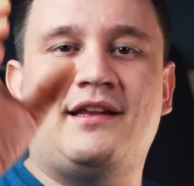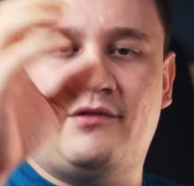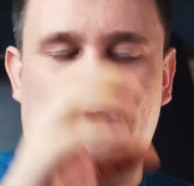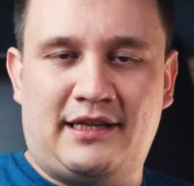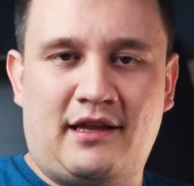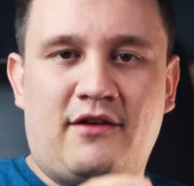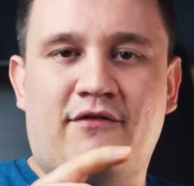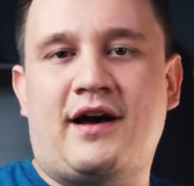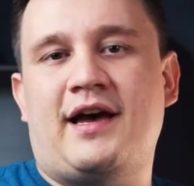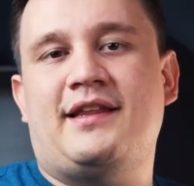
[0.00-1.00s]
it will
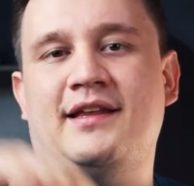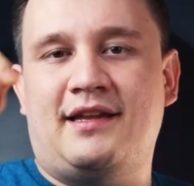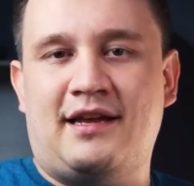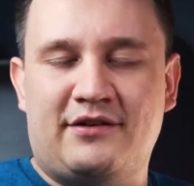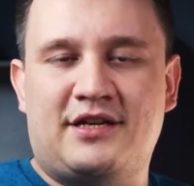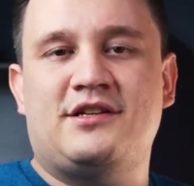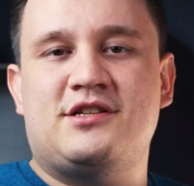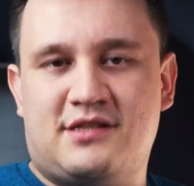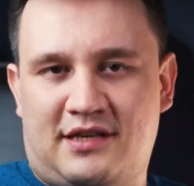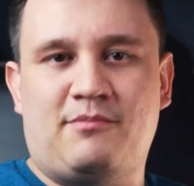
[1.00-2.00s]
identify it, and then I can
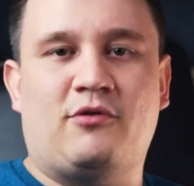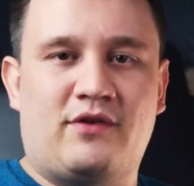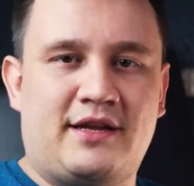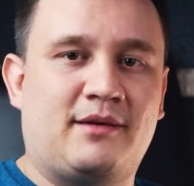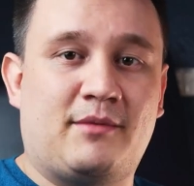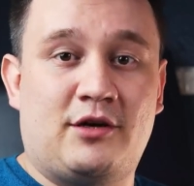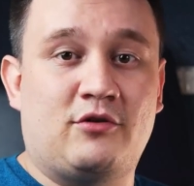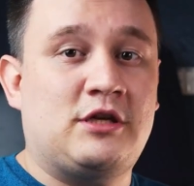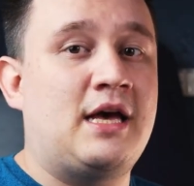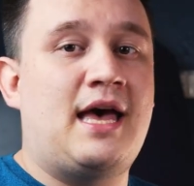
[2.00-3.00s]
just keep on writing my
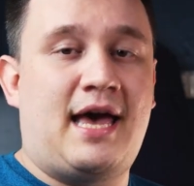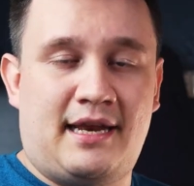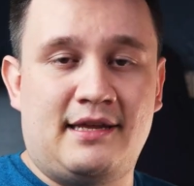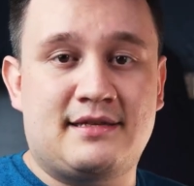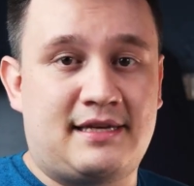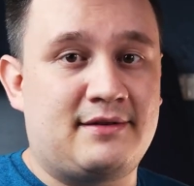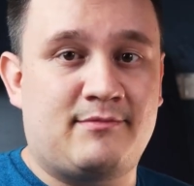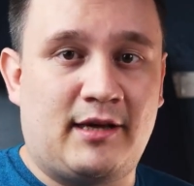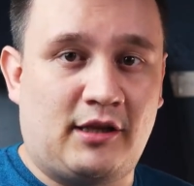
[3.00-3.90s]
notes, and this saves me a